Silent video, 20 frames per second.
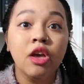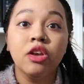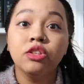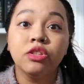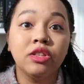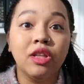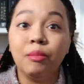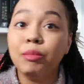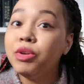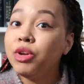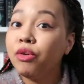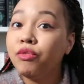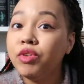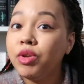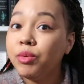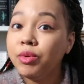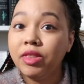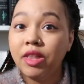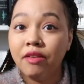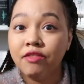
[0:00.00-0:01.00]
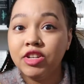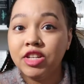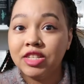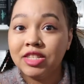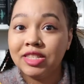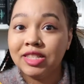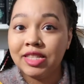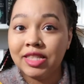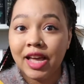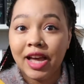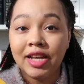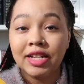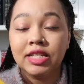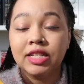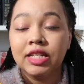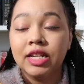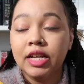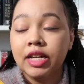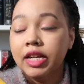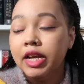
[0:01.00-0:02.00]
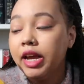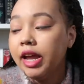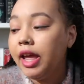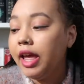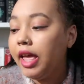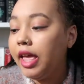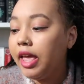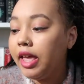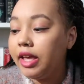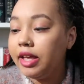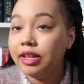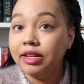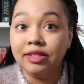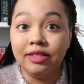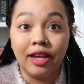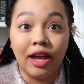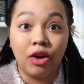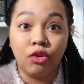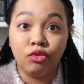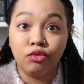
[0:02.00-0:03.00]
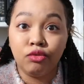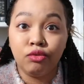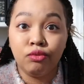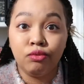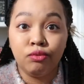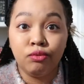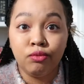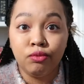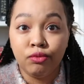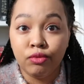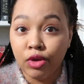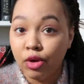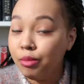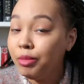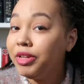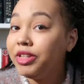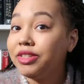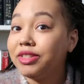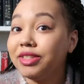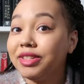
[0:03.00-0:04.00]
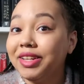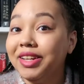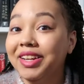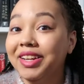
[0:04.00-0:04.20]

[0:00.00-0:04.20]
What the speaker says: So let me know if you would love to see that and I'll film it.